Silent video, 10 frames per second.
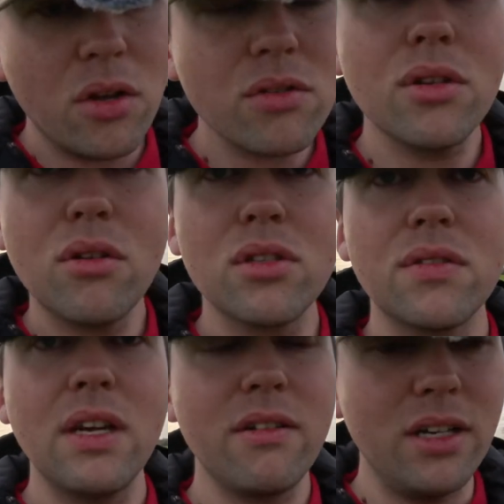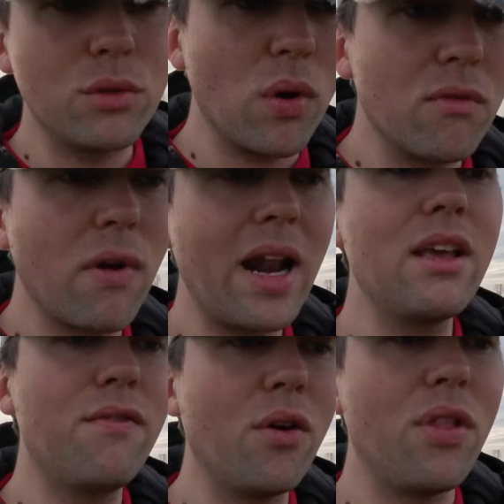lots and lots of Syrians were
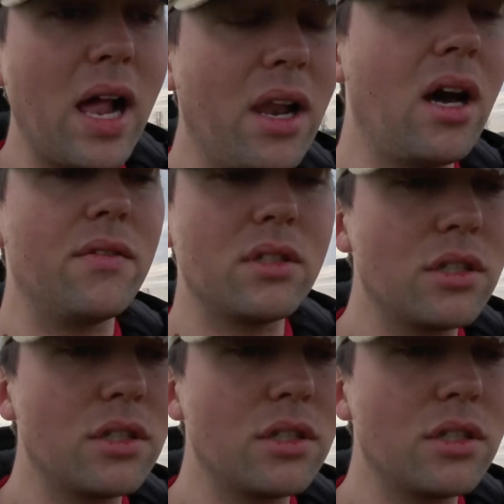running for their lives.